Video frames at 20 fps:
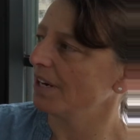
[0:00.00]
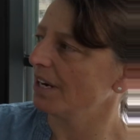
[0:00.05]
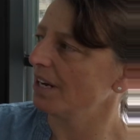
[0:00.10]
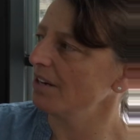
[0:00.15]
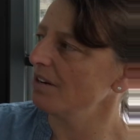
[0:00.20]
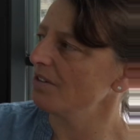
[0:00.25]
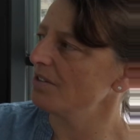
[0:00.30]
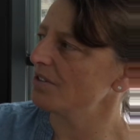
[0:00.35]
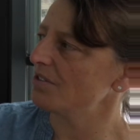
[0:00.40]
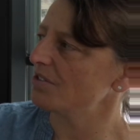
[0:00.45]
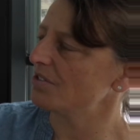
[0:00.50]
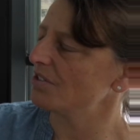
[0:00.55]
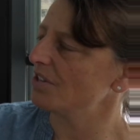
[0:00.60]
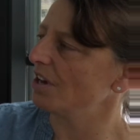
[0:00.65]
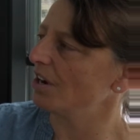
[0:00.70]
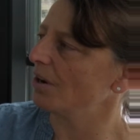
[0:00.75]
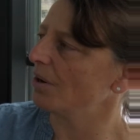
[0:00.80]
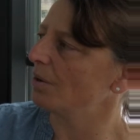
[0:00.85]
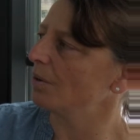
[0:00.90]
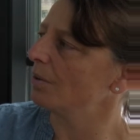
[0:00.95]
Under the
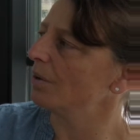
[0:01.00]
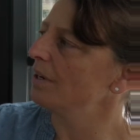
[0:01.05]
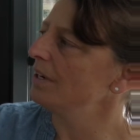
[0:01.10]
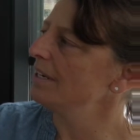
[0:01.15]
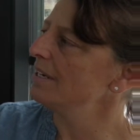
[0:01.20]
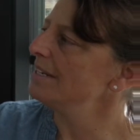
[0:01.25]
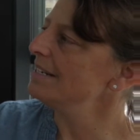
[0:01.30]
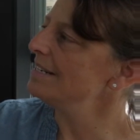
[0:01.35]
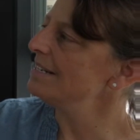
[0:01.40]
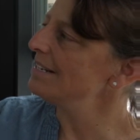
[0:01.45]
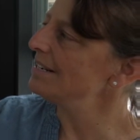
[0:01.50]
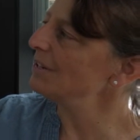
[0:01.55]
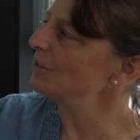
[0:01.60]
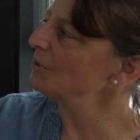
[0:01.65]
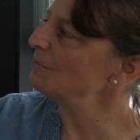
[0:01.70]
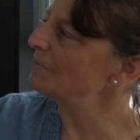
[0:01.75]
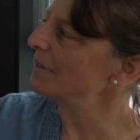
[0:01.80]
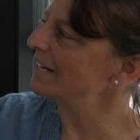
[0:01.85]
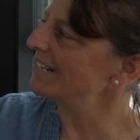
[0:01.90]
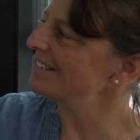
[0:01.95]
snow,
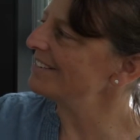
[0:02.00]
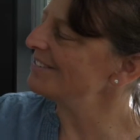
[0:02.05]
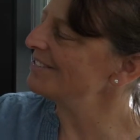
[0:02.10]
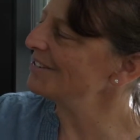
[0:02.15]
deer mice